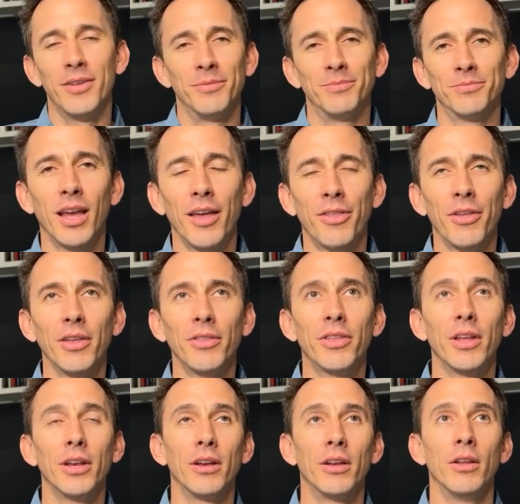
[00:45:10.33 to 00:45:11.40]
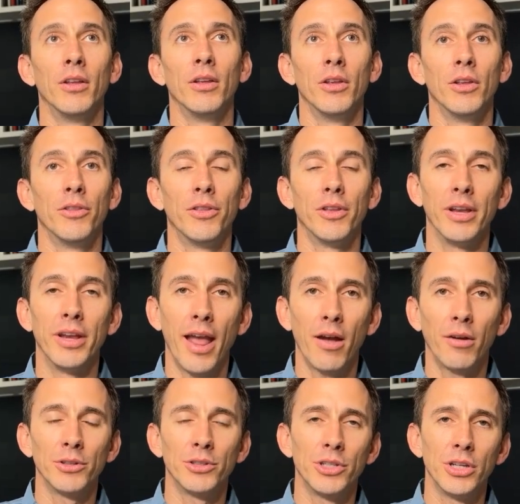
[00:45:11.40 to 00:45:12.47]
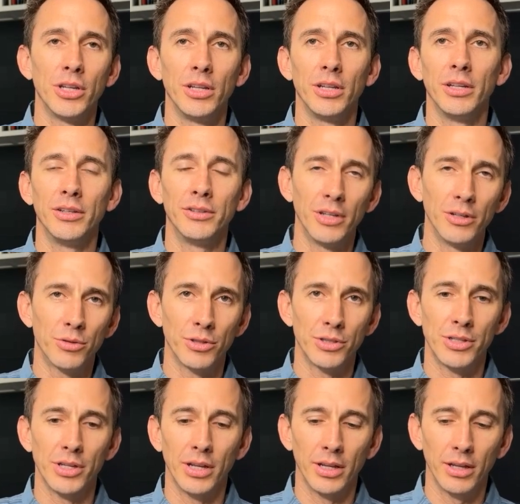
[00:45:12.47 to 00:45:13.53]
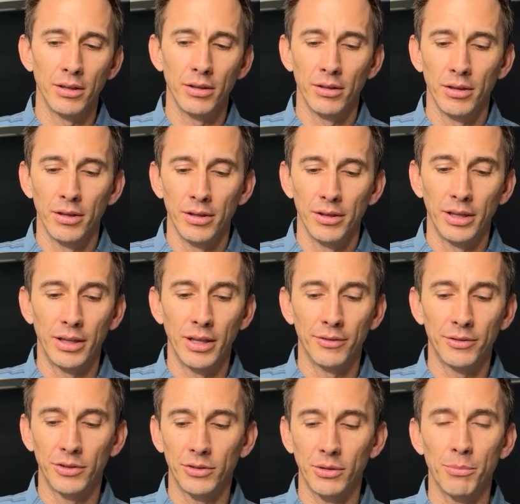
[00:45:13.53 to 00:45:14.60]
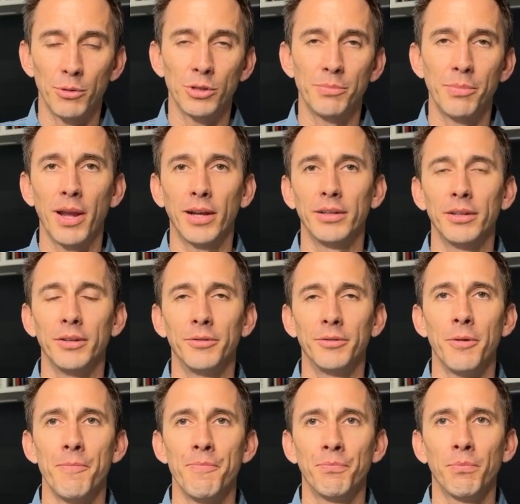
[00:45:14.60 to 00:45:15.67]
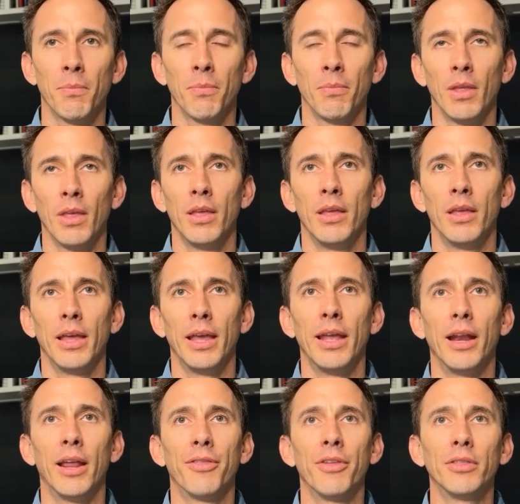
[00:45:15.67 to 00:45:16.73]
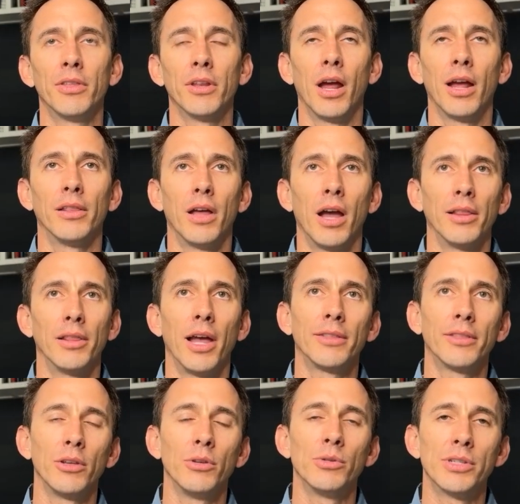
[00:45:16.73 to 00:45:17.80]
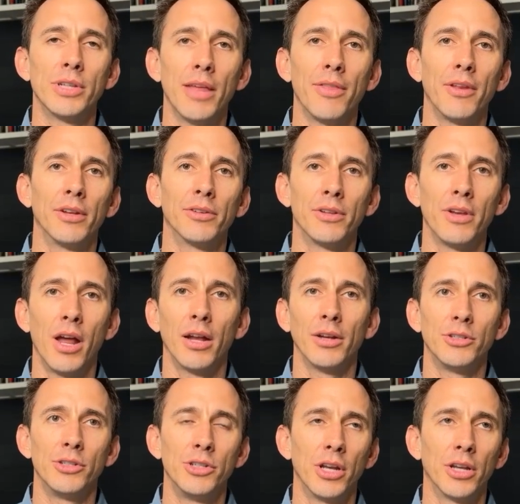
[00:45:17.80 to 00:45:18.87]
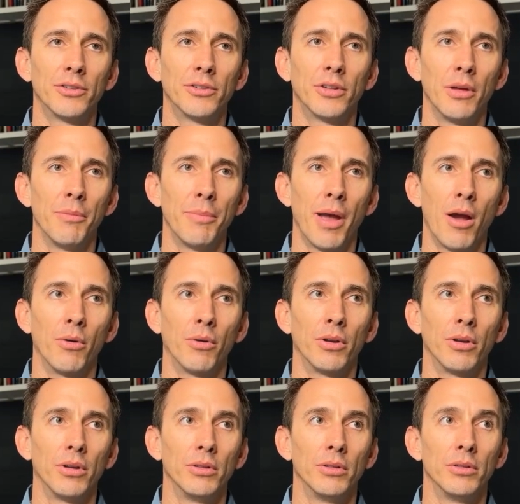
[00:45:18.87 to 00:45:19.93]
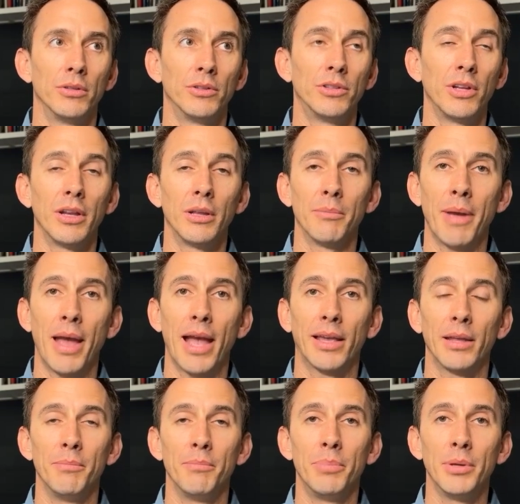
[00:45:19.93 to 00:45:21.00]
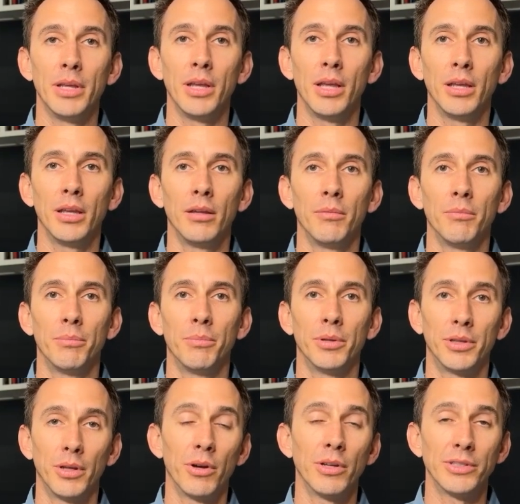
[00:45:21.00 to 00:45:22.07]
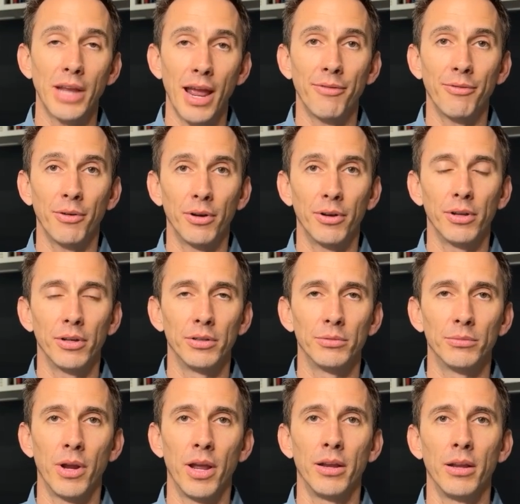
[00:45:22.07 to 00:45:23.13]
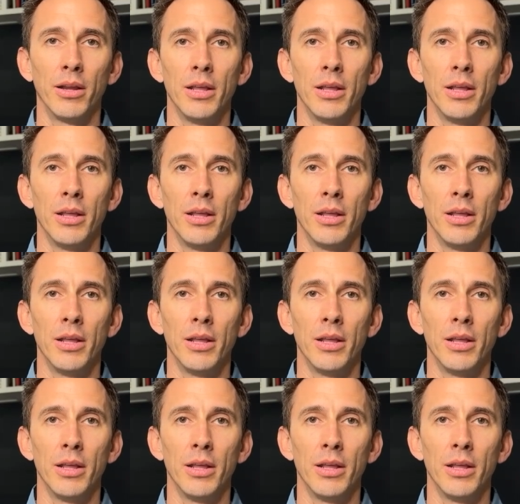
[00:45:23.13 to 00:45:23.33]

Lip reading: it. I think that the analogy is interesting. That gives us some perspective. And I think that I like that you said that it's not just about sitting back and being, but there is effort, right?